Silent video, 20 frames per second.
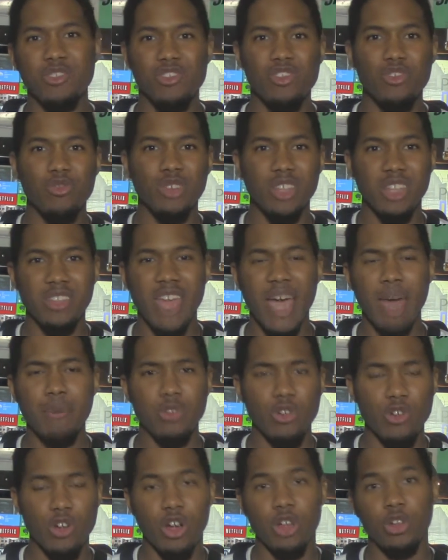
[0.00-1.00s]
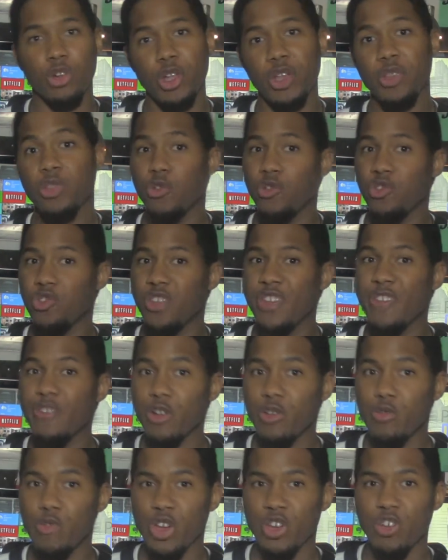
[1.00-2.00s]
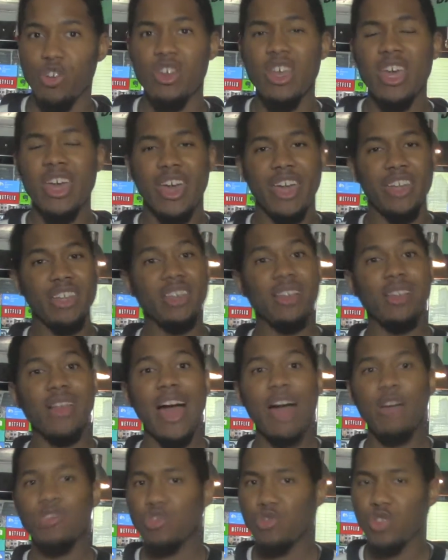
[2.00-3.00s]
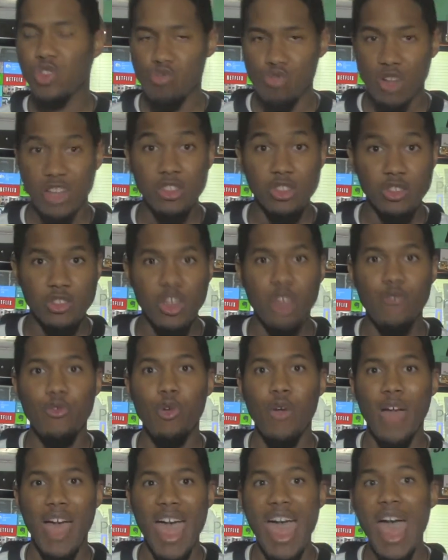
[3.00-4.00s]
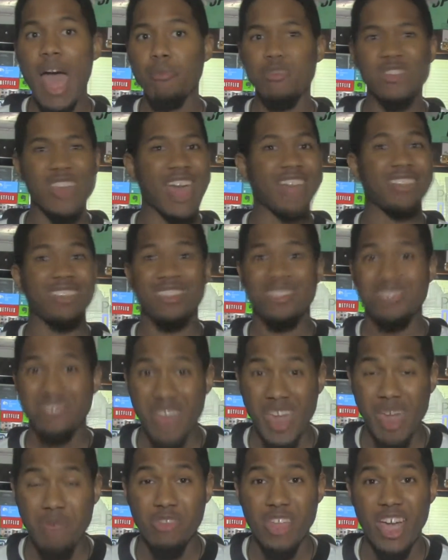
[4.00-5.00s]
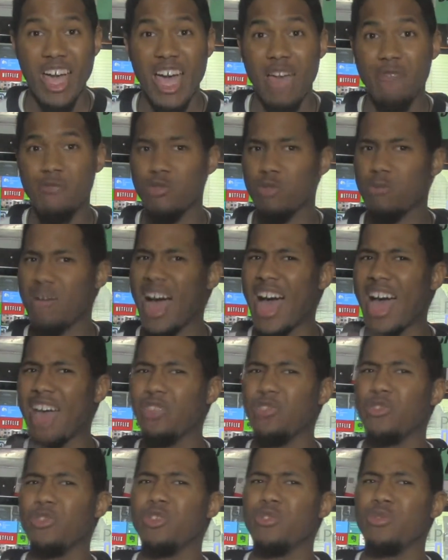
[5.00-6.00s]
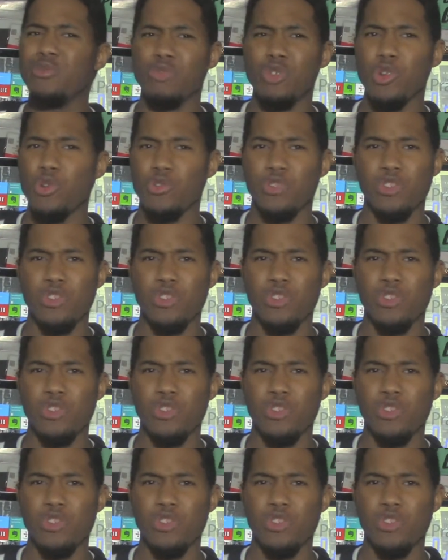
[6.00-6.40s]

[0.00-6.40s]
into an adapter underneath your steering wheel and it allows you to run several apps at the same time from either your